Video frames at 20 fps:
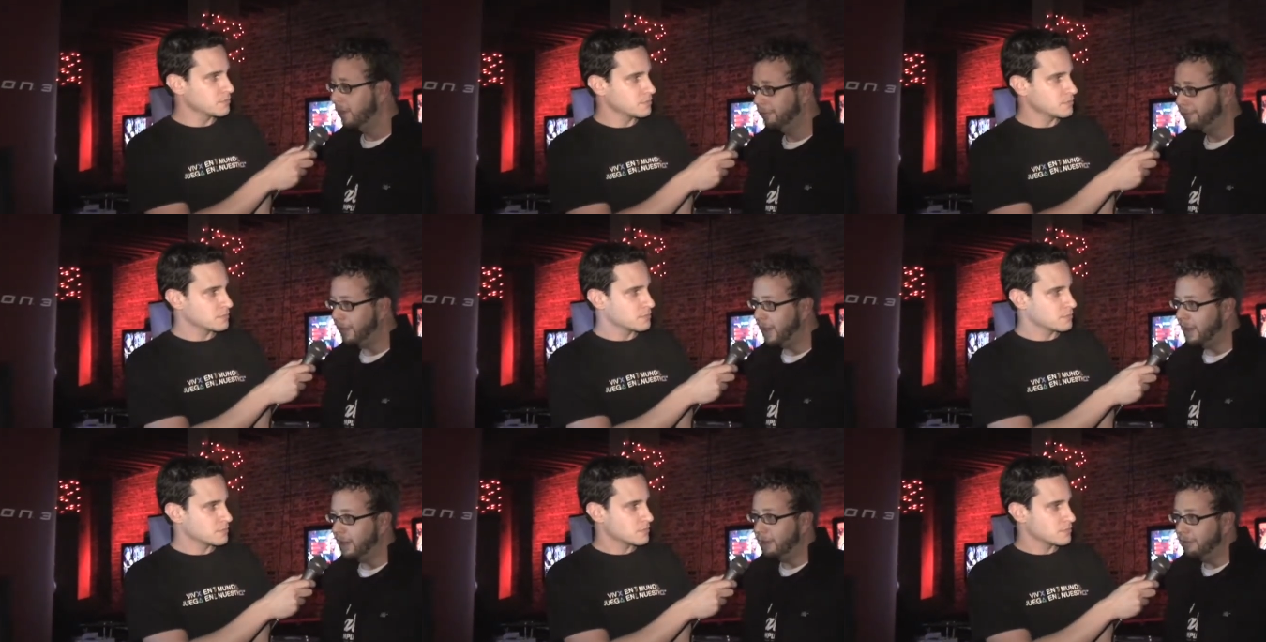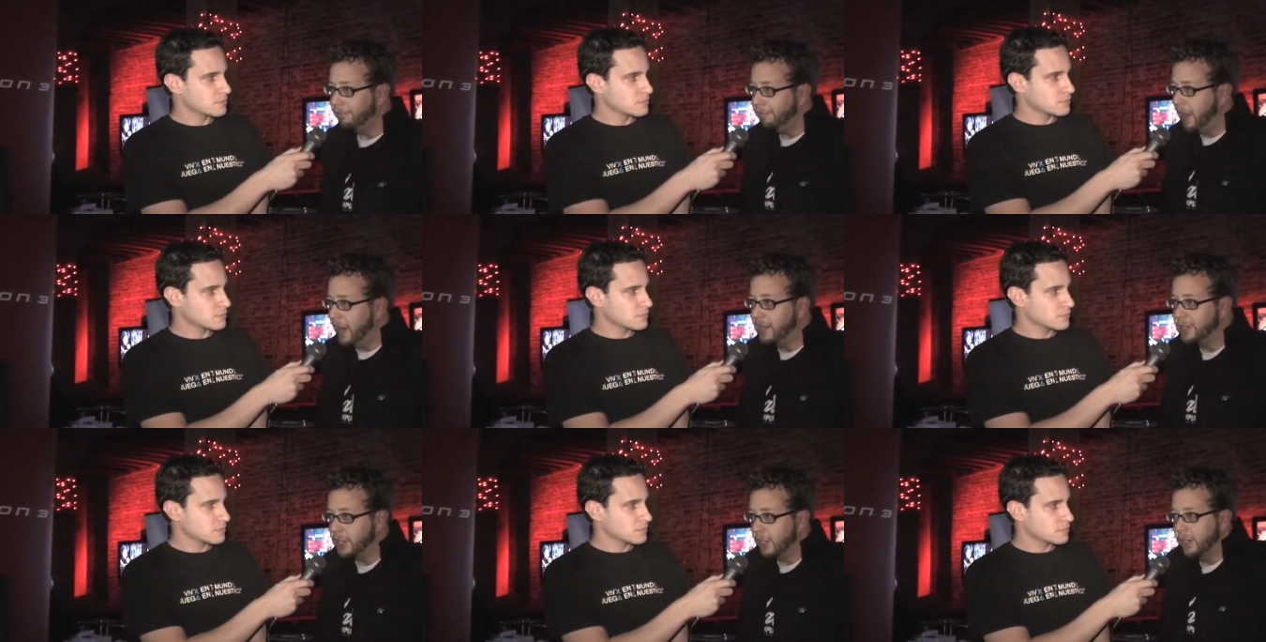Speaker 1: Fa
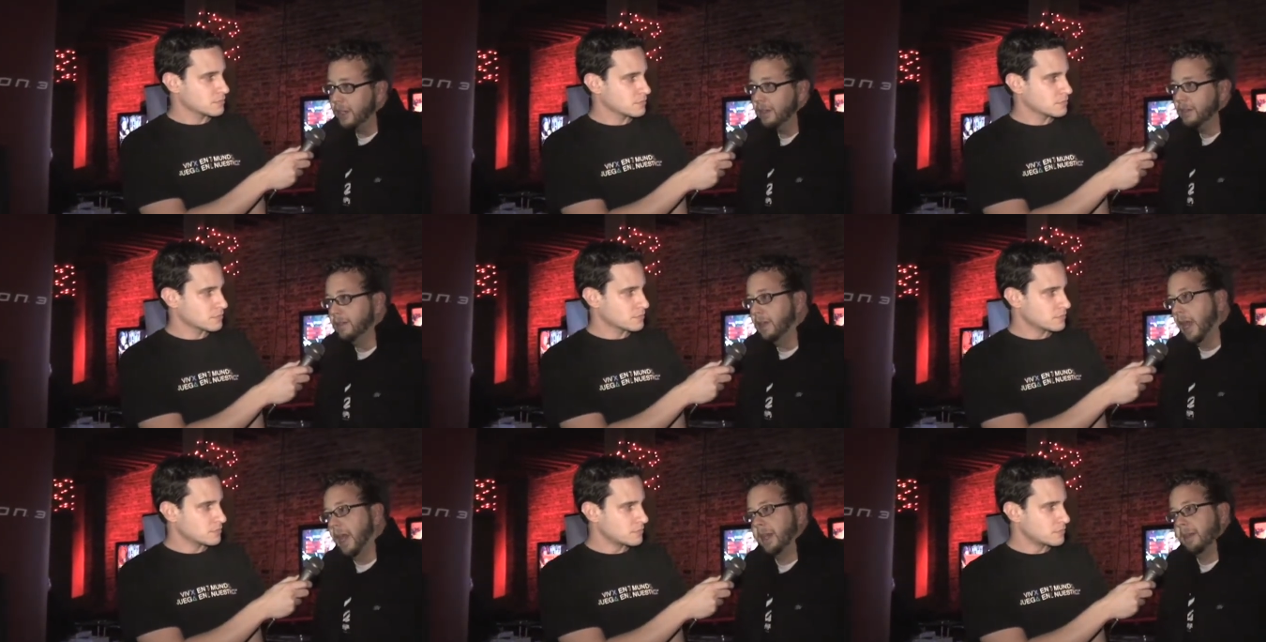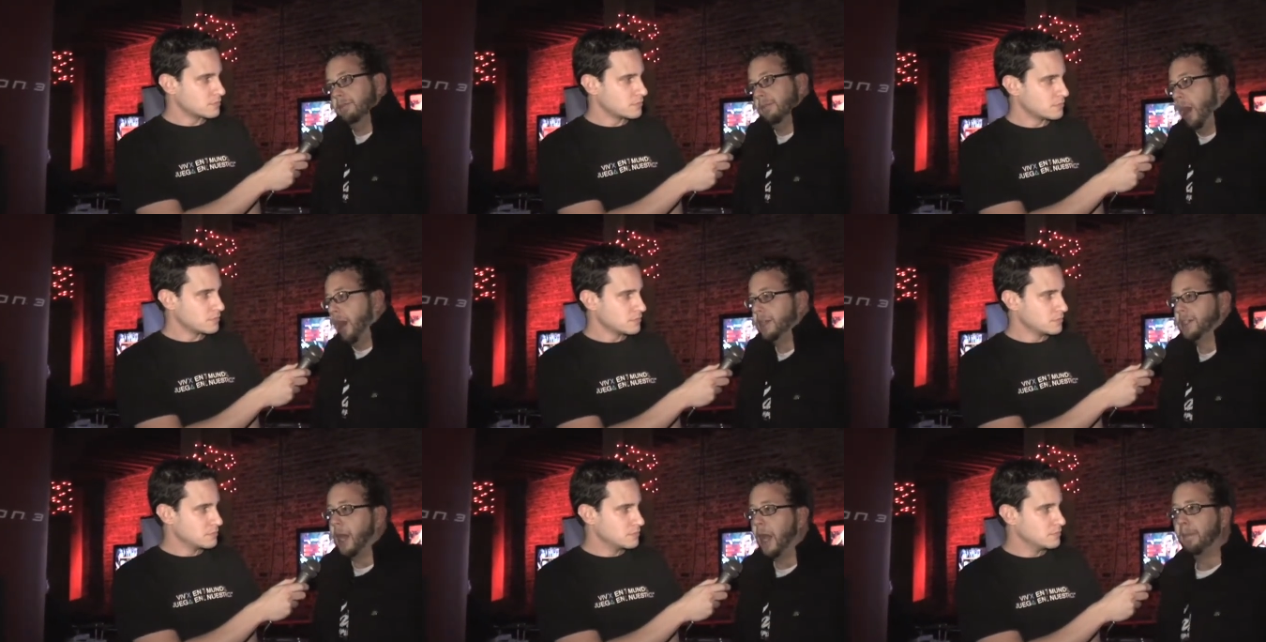fans are like
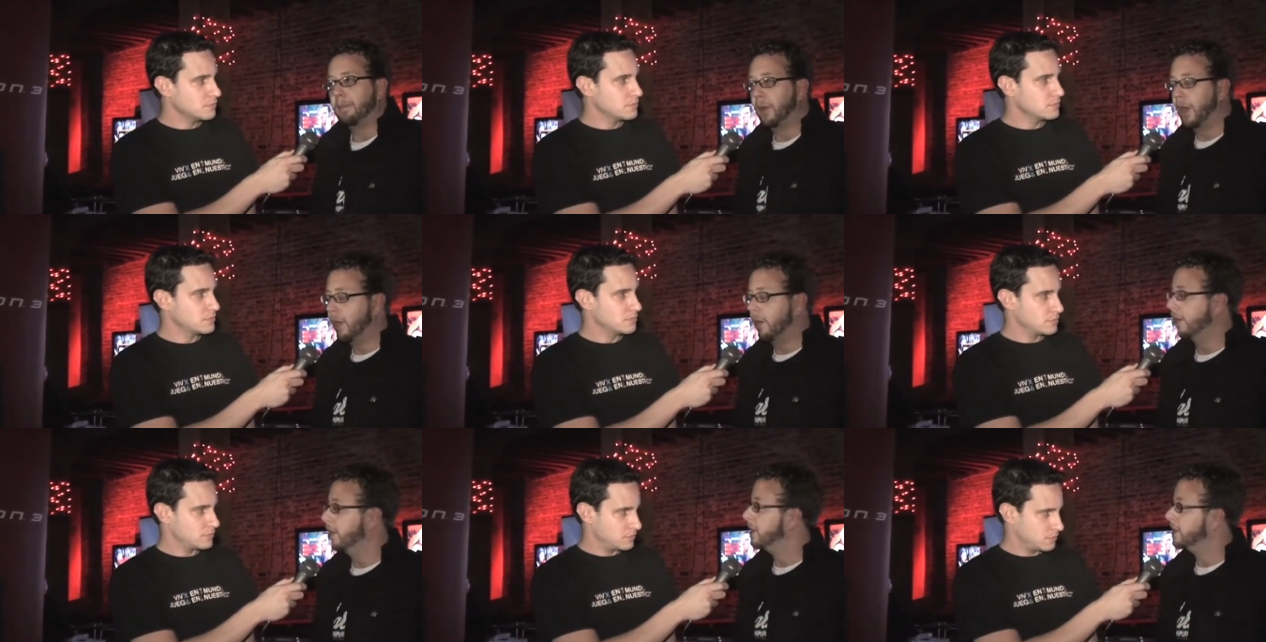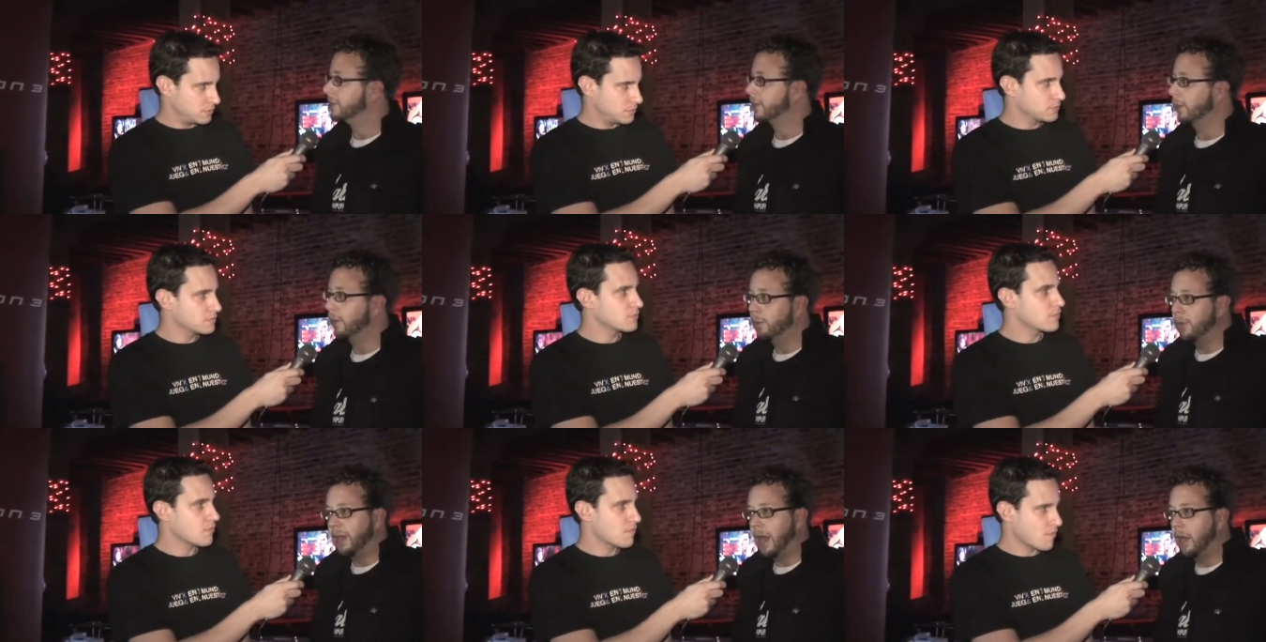our top priority.
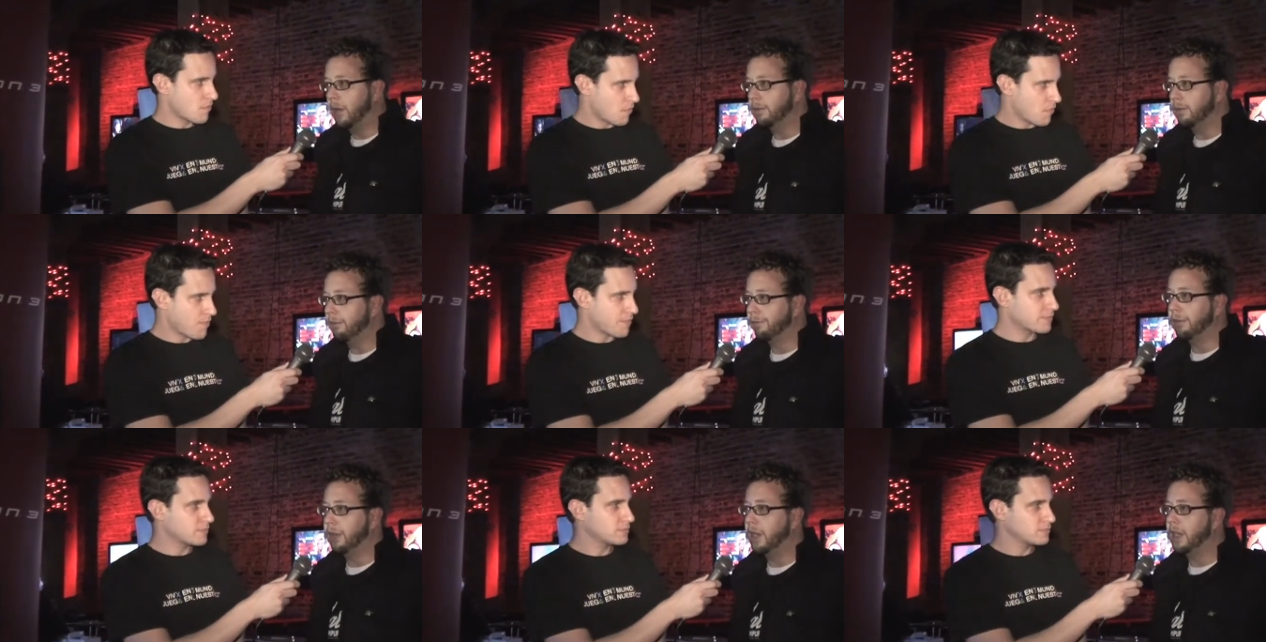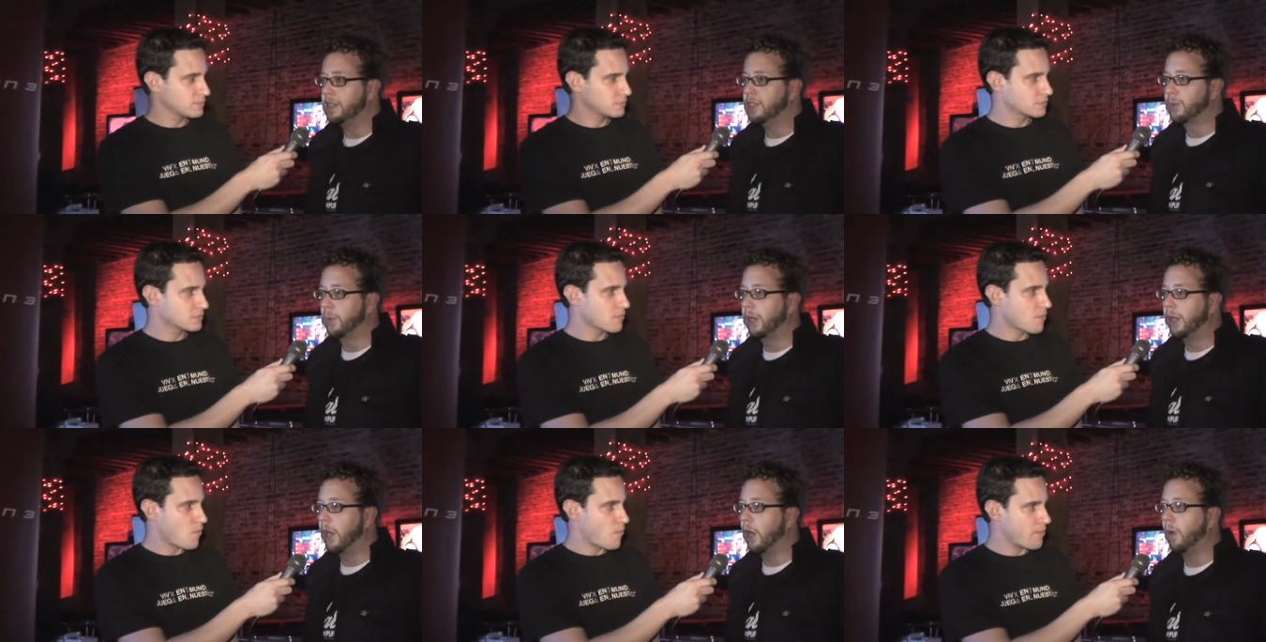So without the
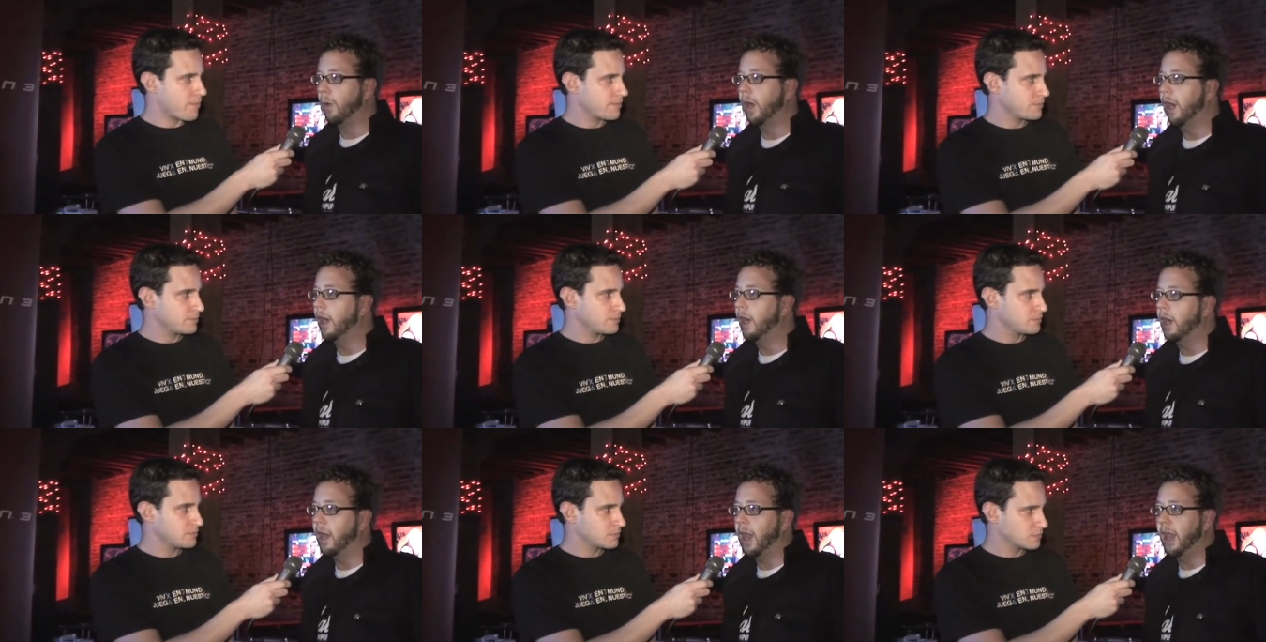fans, we're nowhere.